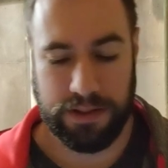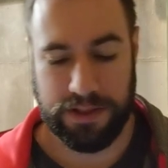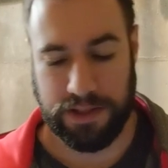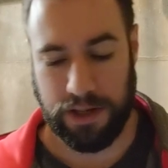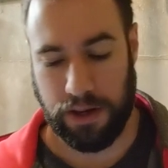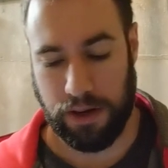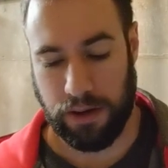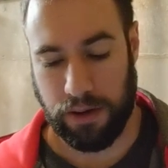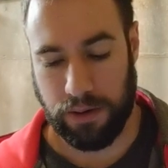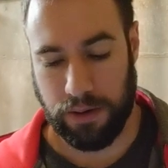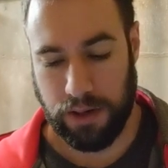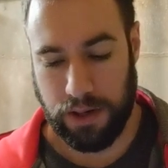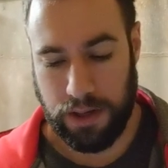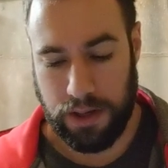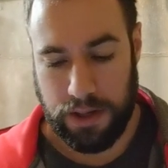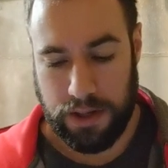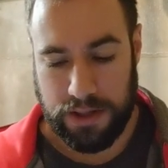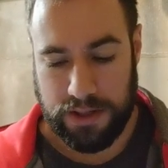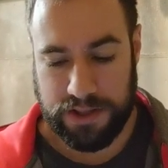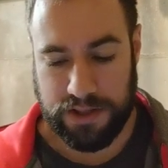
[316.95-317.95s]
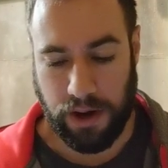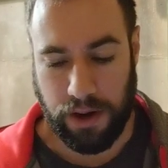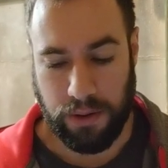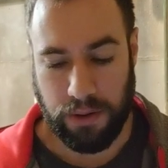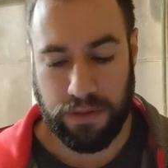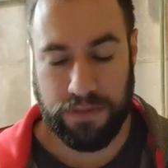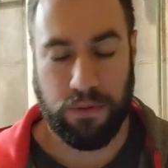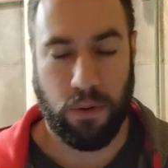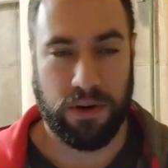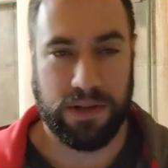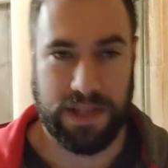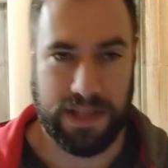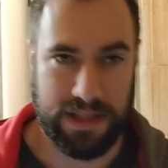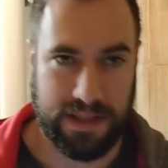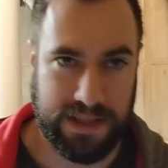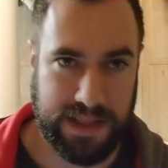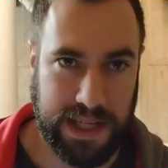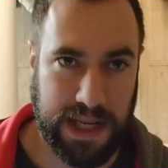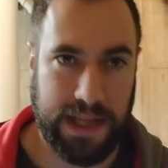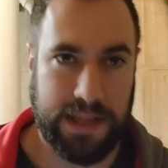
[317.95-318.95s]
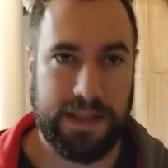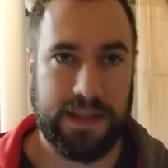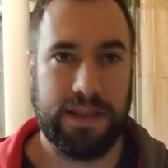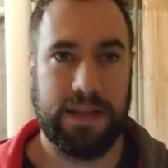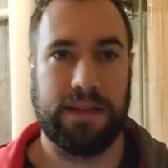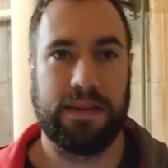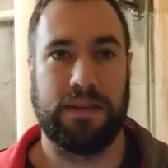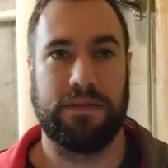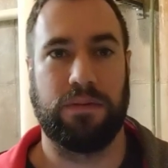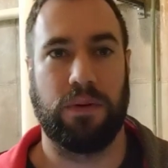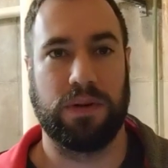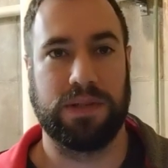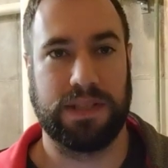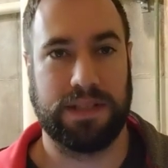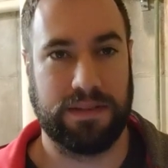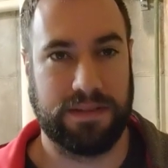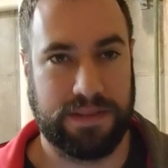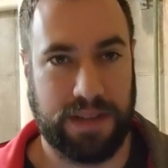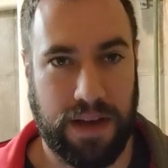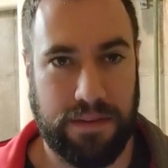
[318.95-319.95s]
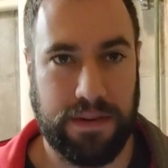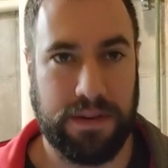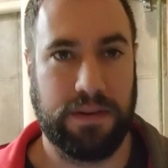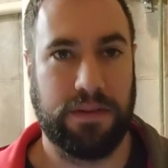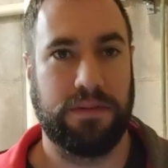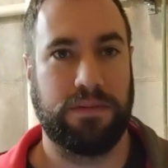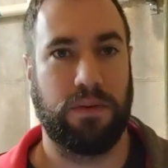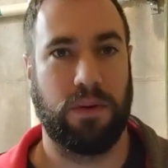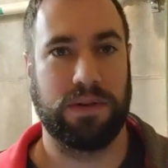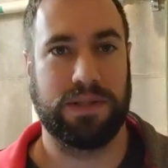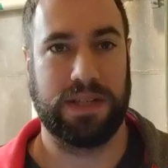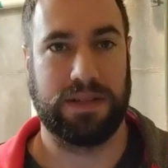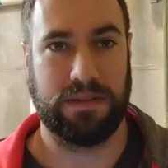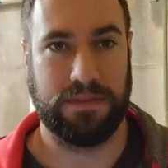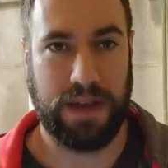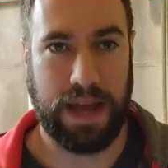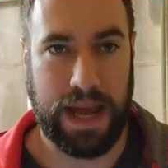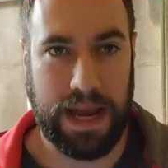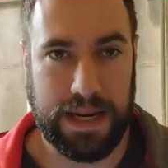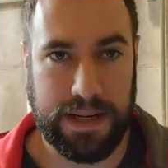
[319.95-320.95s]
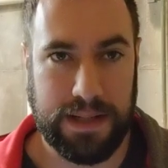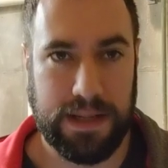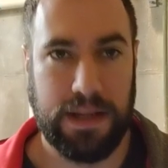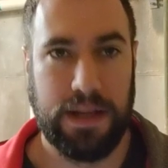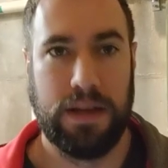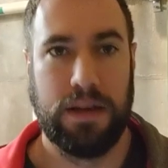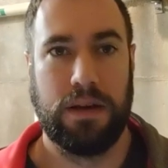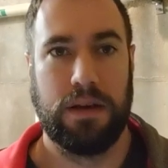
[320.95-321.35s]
So starting with four sets of six, then four sets of seven, four sets of eight,